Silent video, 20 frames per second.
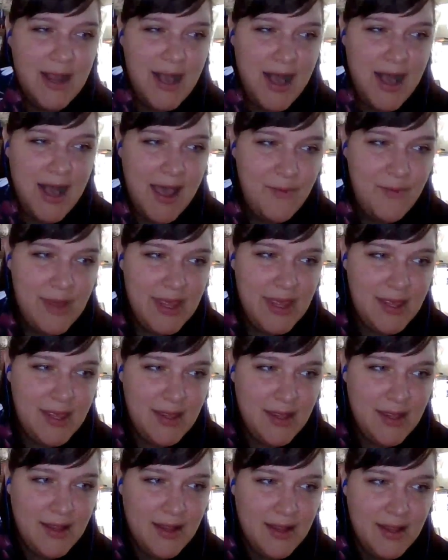or that it's
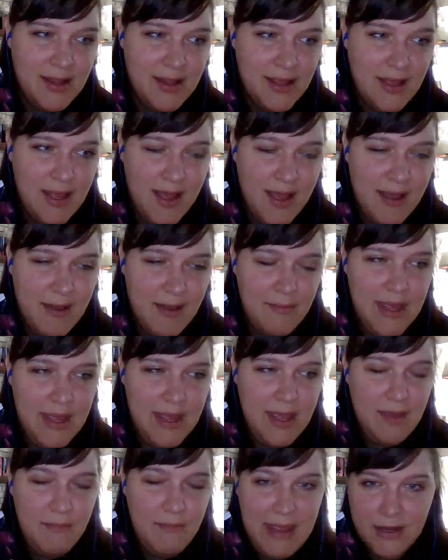a detail
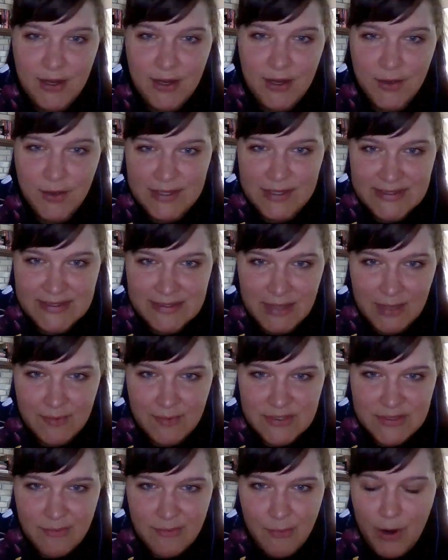that they'll refer back
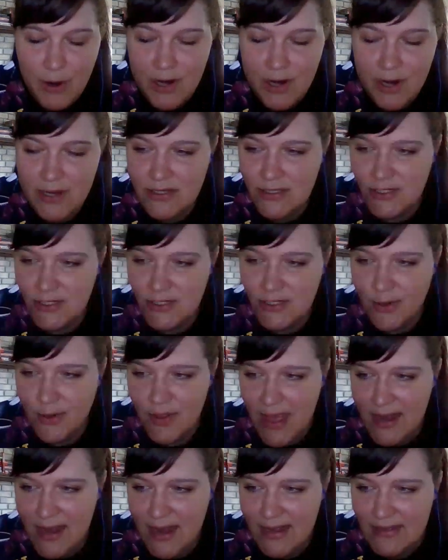to later
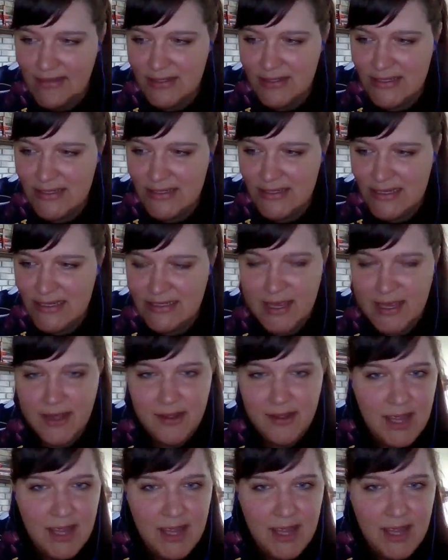or need later,
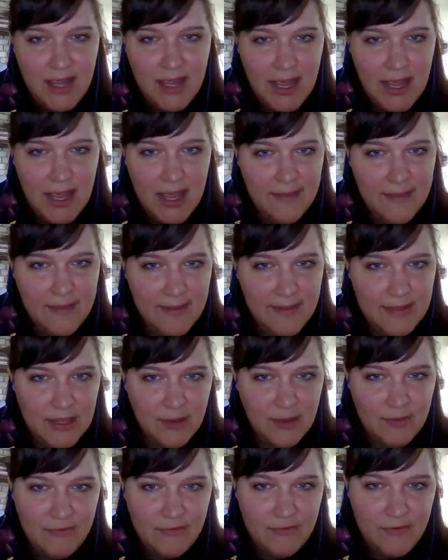and I
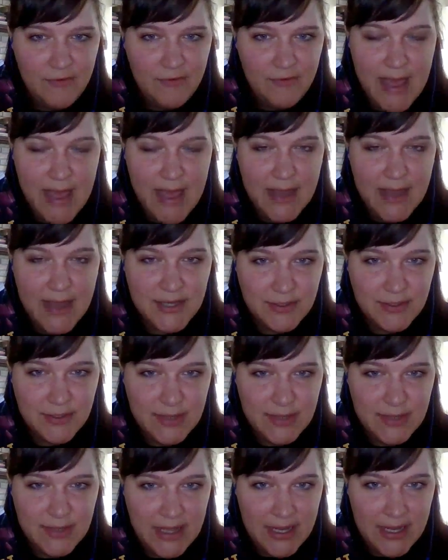love that. So
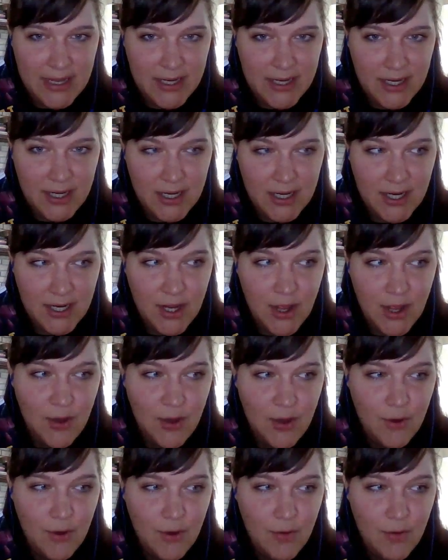
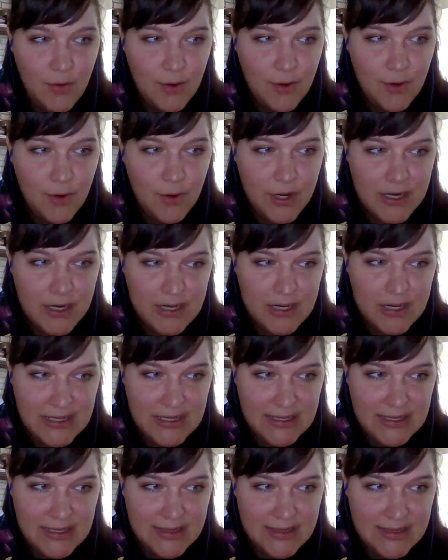this is me
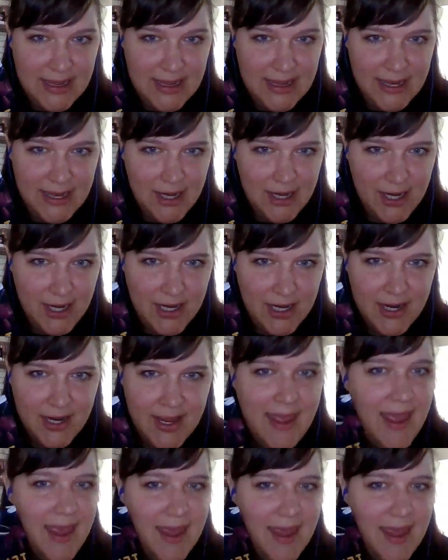working on my
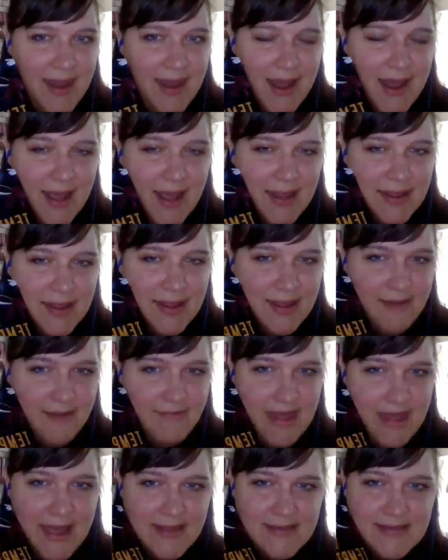annotations,
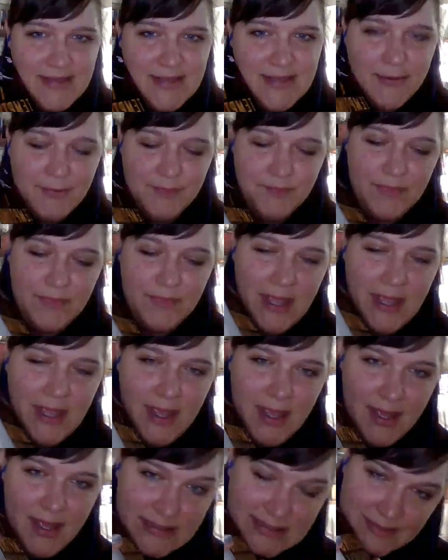finishing my tabbing
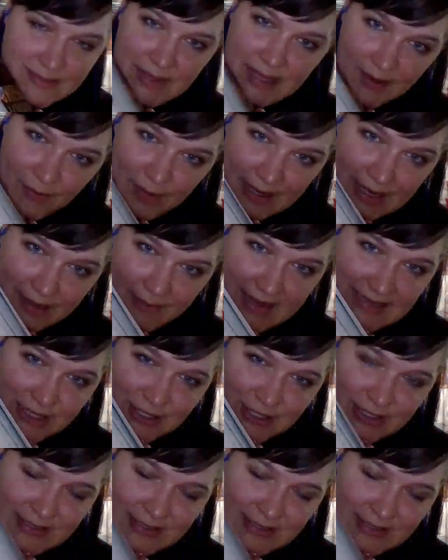project for Tabbing
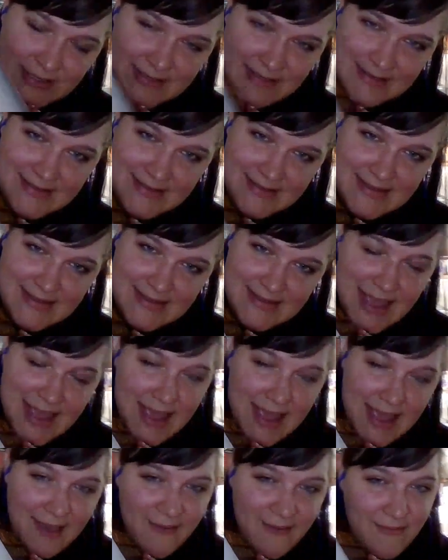Tuesday.
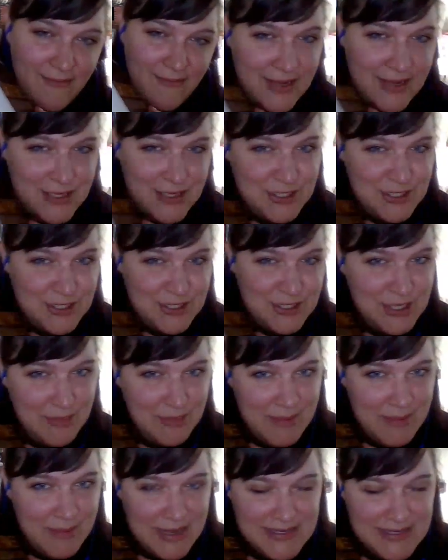Until
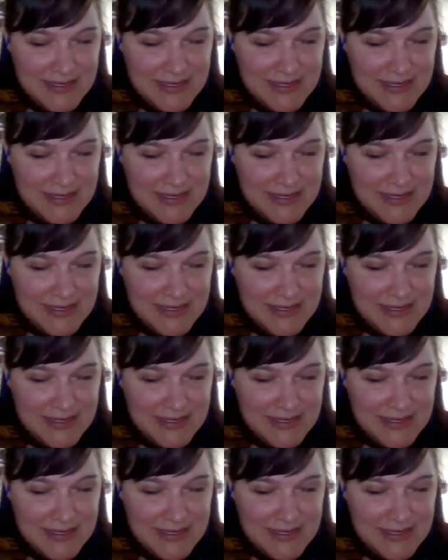next